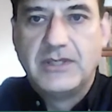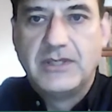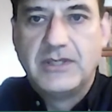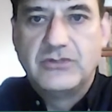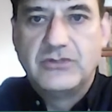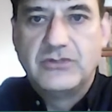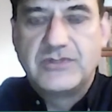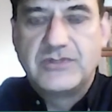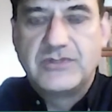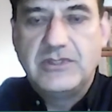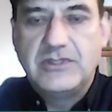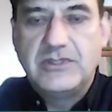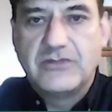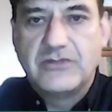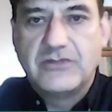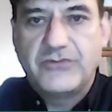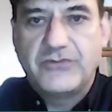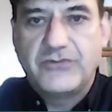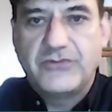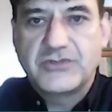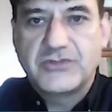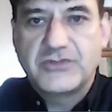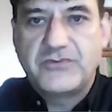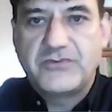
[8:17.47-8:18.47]
You see the
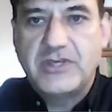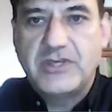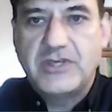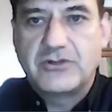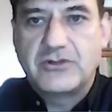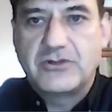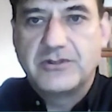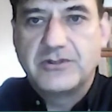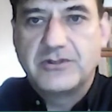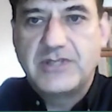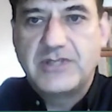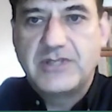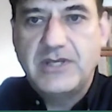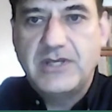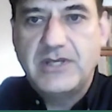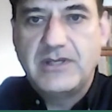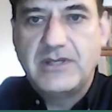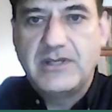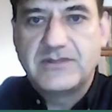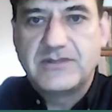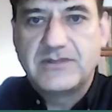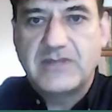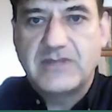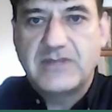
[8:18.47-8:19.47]

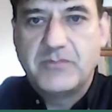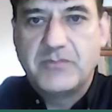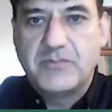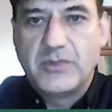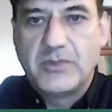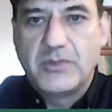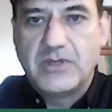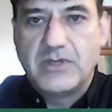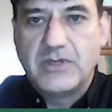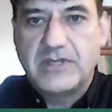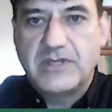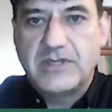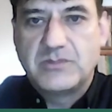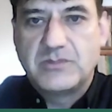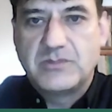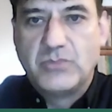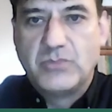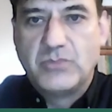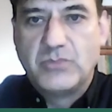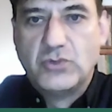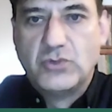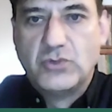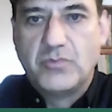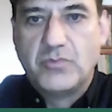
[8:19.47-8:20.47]
phosphate-containing sample as
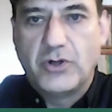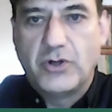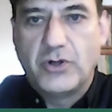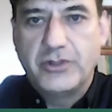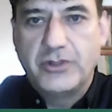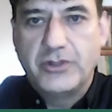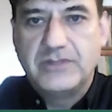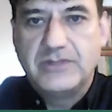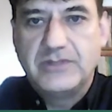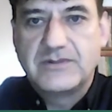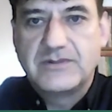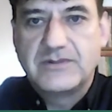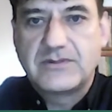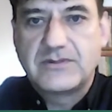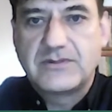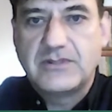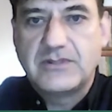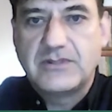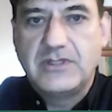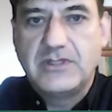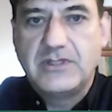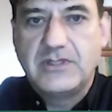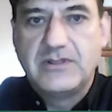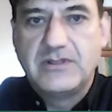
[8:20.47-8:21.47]
blue points
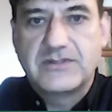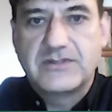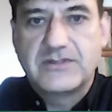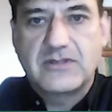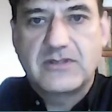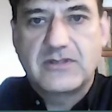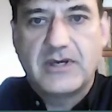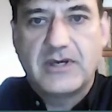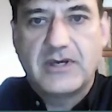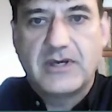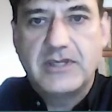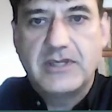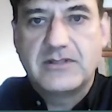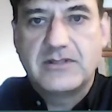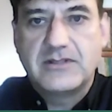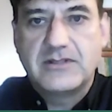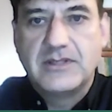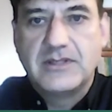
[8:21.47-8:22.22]
in the slide.